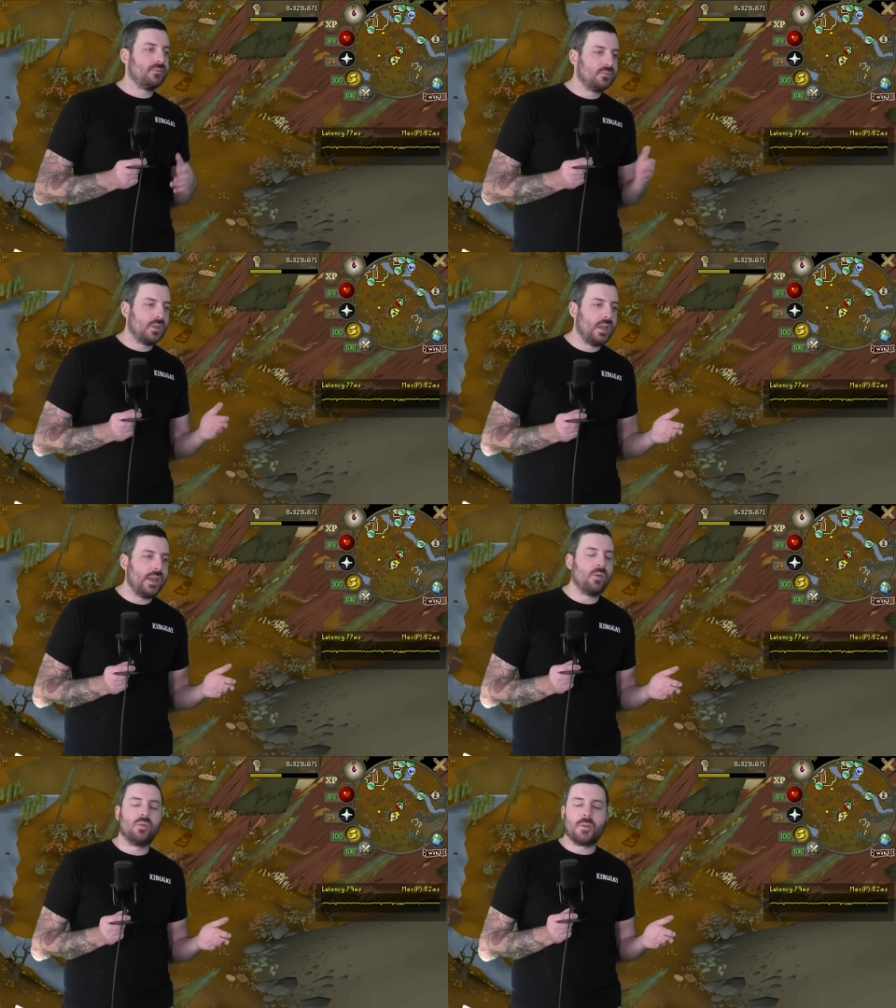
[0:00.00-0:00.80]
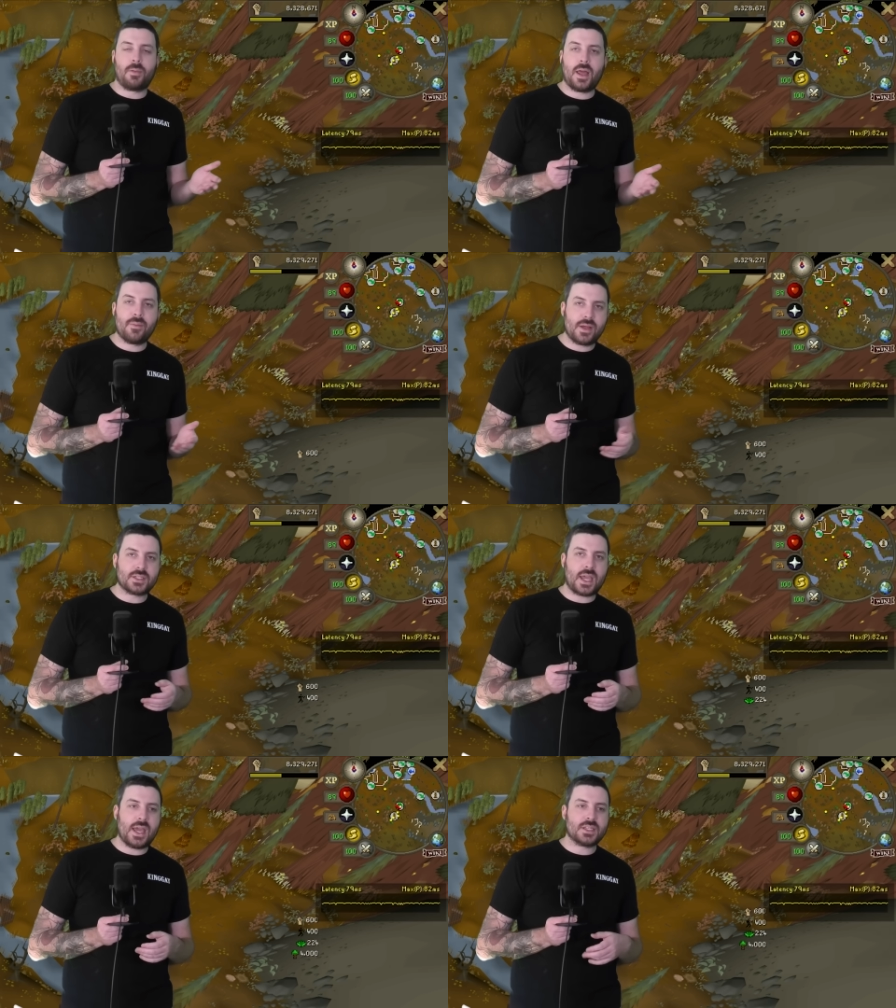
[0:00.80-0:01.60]
little the player
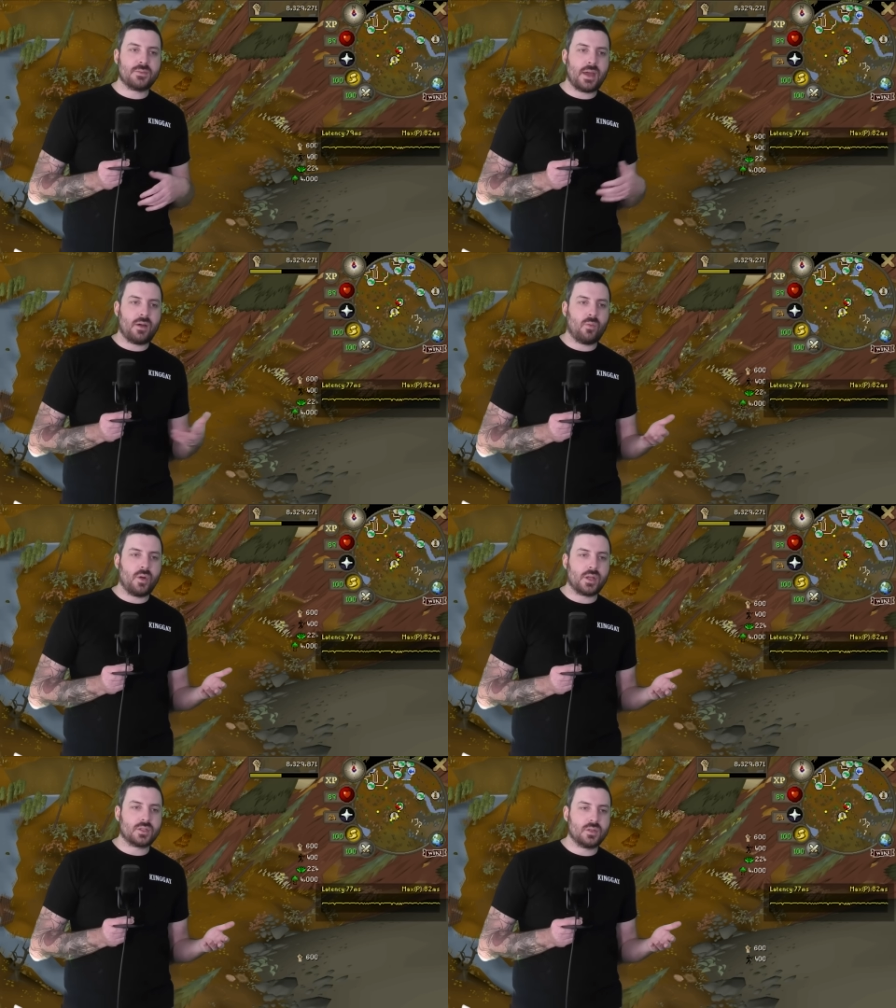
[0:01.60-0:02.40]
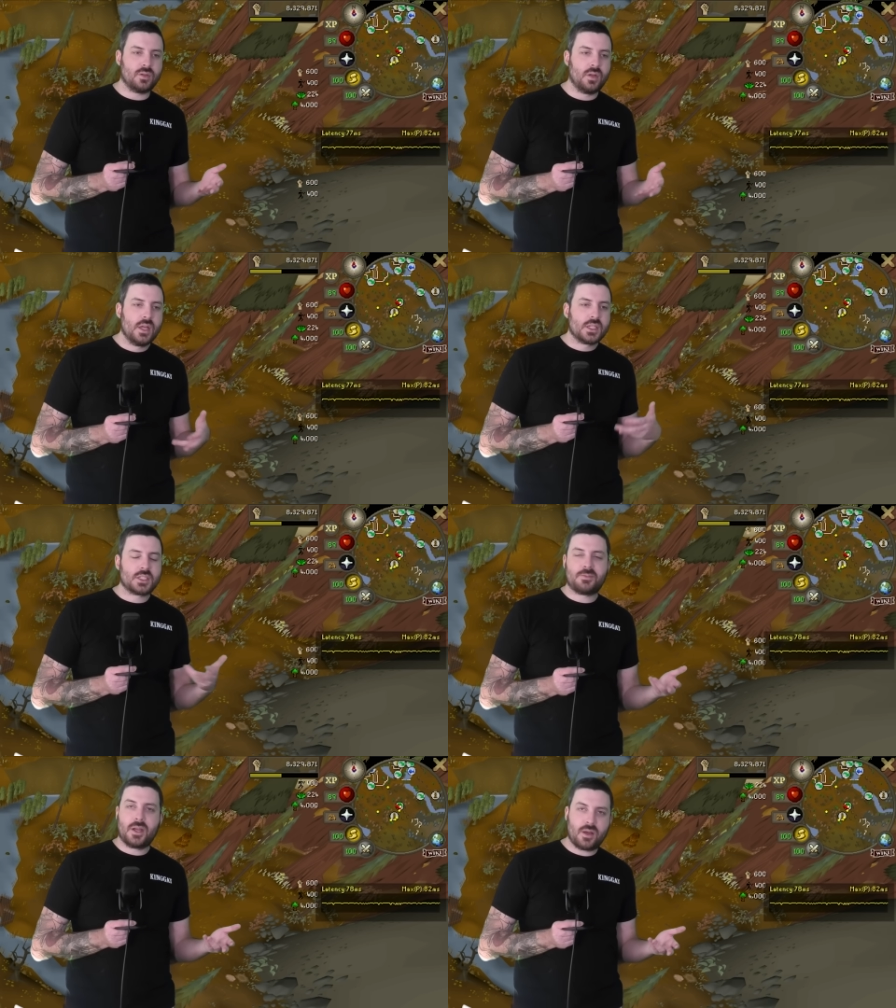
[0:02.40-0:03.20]
base cares about wanting to
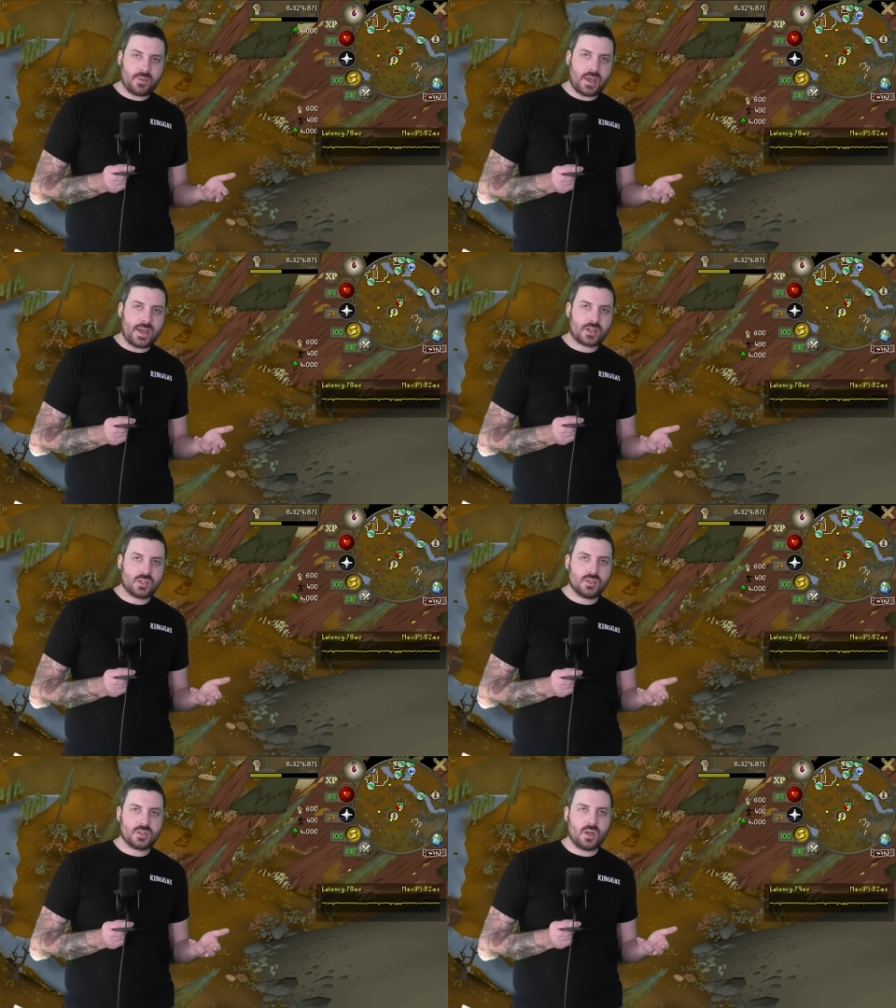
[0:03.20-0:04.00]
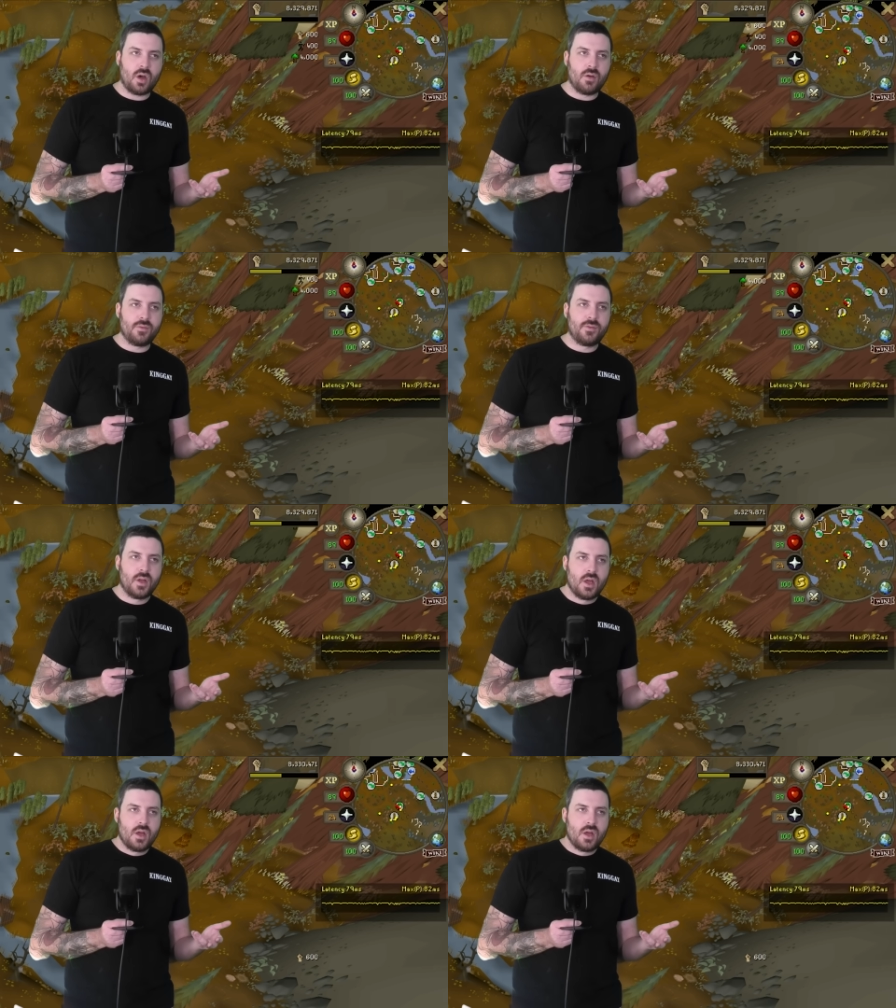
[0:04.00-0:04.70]
speed up the actions of